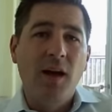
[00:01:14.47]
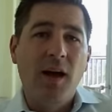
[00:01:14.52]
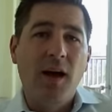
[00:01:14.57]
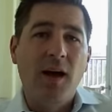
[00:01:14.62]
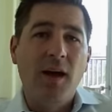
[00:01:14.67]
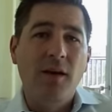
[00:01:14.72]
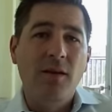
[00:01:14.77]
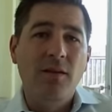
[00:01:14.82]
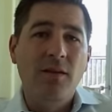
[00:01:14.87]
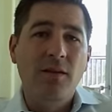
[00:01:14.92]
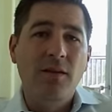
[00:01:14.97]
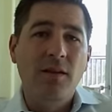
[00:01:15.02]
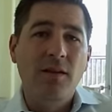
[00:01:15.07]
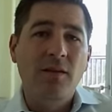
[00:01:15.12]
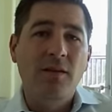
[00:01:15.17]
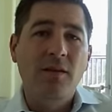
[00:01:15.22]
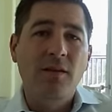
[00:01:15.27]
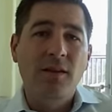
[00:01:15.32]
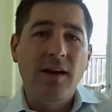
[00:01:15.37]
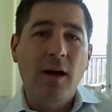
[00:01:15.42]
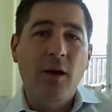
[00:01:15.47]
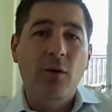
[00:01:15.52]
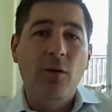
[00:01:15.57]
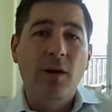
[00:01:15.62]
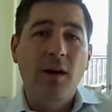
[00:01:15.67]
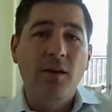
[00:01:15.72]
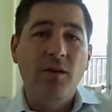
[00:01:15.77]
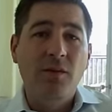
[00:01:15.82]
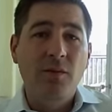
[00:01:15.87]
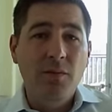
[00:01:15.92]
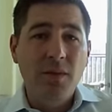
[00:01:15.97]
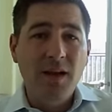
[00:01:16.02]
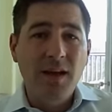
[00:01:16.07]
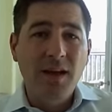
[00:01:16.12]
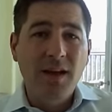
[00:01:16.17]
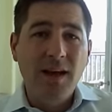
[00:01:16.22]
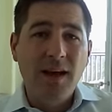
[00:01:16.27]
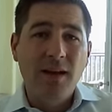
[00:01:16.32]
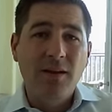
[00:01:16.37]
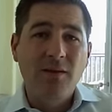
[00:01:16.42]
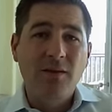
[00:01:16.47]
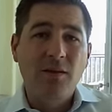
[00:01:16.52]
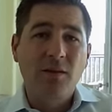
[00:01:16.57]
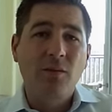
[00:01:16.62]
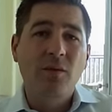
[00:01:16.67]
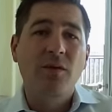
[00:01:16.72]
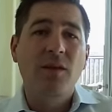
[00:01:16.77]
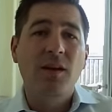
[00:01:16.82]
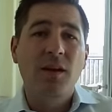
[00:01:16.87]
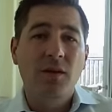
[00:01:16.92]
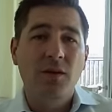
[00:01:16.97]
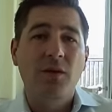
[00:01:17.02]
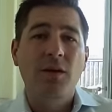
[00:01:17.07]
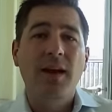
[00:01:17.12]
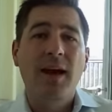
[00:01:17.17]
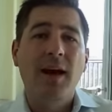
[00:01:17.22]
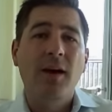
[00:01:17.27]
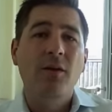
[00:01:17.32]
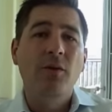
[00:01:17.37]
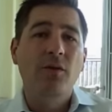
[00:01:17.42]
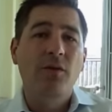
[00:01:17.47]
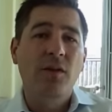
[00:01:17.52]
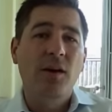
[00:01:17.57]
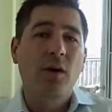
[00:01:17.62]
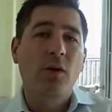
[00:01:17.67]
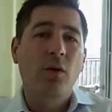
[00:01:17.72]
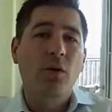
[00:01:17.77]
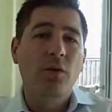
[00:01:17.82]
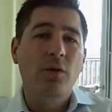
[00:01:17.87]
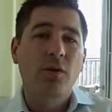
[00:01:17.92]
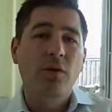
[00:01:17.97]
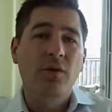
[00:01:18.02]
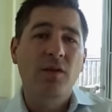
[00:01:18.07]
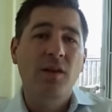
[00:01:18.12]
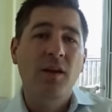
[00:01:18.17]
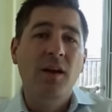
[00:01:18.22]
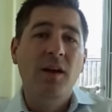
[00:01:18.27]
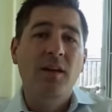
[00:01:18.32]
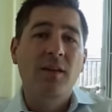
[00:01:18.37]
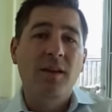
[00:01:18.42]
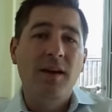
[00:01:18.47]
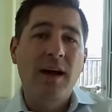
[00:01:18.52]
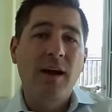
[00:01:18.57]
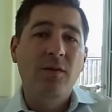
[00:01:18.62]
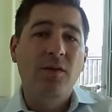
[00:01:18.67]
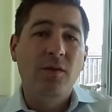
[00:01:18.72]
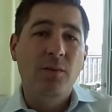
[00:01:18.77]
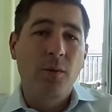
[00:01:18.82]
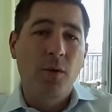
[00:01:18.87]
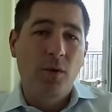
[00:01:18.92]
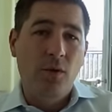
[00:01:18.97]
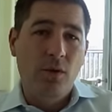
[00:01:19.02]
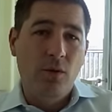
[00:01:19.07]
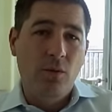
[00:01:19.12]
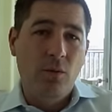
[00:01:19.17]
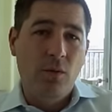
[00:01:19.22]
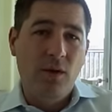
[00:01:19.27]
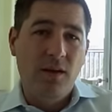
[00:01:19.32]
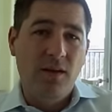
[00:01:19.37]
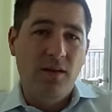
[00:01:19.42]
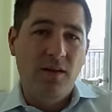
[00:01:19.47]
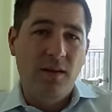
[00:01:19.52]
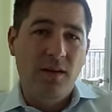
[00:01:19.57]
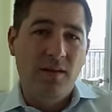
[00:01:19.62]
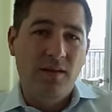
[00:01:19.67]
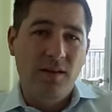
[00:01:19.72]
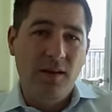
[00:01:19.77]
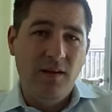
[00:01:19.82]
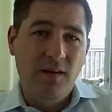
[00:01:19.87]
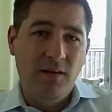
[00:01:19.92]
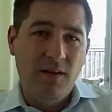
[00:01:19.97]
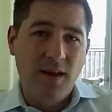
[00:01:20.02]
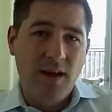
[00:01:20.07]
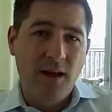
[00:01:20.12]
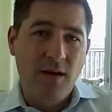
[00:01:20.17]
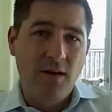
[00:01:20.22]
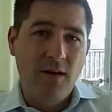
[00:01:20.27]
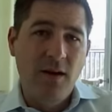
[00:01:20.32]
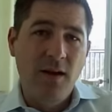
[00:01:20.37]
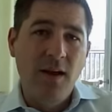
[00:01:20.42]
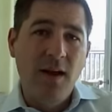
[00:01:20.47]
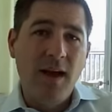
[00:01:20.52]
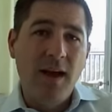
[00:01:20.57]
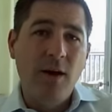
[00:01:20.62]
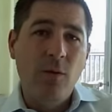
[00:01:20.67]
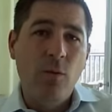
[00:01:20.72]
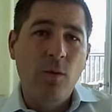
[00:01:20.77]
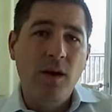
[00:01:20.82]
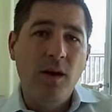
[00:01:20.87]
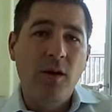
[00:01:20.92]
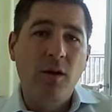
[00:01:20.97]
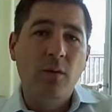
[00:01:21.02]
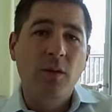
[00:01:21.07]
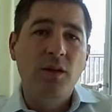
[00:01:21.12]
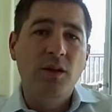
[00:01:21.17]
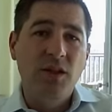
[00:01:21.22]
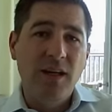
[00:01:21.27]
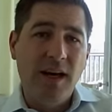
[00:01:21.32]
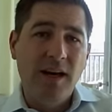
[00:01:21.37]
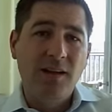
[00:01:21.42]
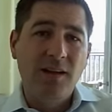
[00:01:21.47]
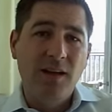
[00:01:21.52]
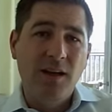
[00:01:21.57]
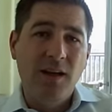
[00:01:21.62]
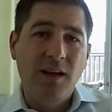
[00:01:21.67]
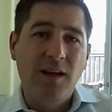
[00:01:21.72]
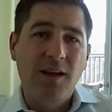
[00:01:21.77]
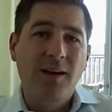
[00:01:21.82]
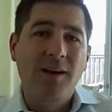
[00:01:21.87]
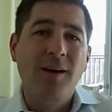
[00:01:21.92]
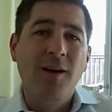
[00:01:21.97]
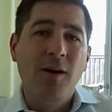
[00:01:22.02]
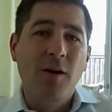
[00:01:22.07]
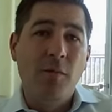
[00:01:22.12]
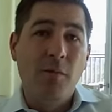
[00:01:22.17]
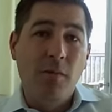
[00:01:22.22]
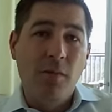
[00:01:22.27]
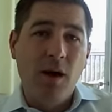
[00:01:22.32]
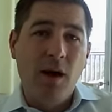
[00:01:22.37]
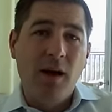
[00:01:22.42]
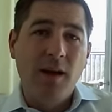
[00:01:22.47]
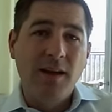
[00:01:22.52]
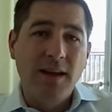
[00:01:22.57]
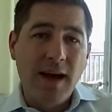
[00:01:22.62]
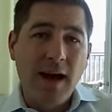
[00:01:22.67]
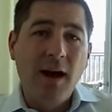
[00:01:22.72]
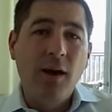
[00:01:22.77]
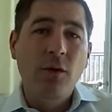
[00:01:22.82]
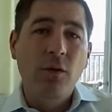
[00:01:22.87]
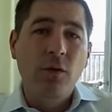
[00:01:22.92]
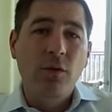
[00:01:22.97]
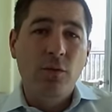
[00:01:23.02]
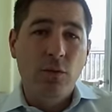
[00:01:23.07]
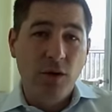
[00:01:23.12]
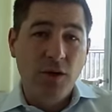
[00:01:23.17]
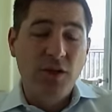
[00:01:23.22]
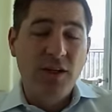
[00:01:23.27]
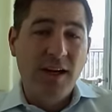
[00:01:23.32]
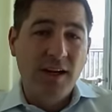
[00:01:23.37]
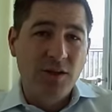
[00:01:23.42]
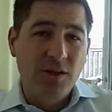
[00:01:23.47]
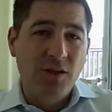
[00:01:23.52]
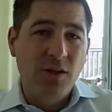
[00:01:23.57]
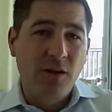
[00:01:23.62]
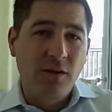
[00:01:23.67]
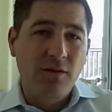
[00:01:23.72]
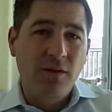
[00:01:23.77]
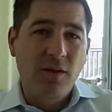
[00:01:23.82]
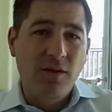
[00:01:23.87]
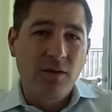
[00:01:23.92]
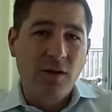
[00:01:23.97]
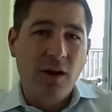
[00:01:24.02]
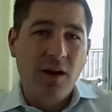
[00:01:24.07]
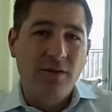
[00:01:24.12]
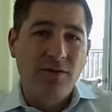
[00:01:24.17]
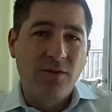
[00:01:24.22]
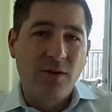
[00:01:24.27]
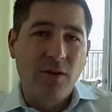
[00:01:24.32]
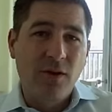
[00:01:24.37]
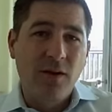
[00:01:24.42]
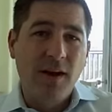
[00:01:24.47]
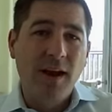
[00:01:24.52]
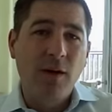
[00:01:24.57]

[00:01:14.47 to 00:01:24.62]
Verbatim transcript: Uh, this has outraged me and some of the other Yahoo shareholders that I've spoken with since then. And we are rejecting Yahoo's rejection of this offer.